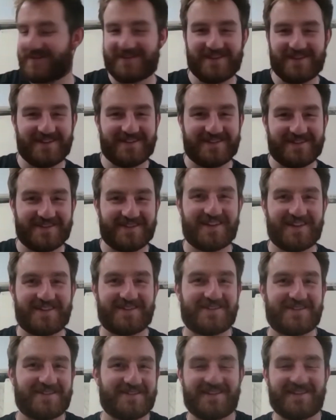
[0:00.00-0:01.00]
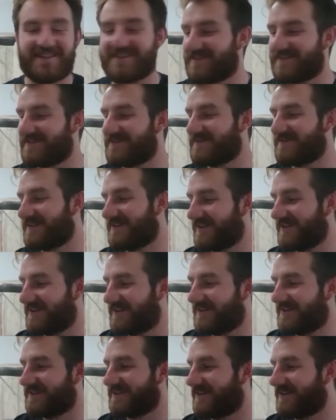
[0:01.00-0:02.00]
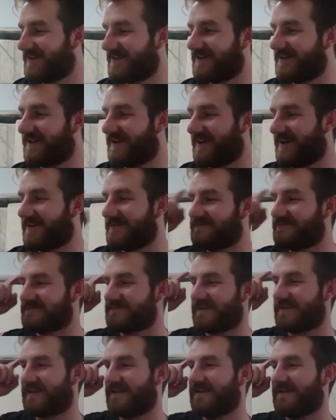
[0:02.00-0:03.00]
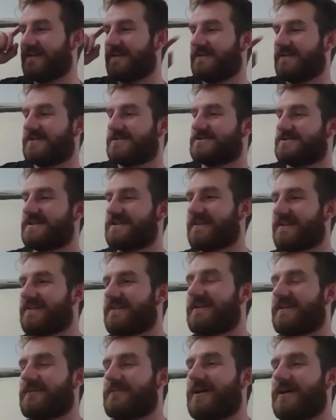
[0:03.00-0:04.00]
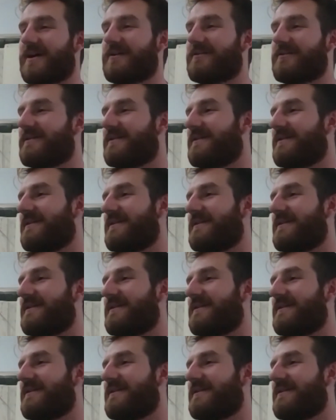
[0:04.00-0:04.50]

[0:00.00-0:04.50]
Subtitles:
That's good shit to think about.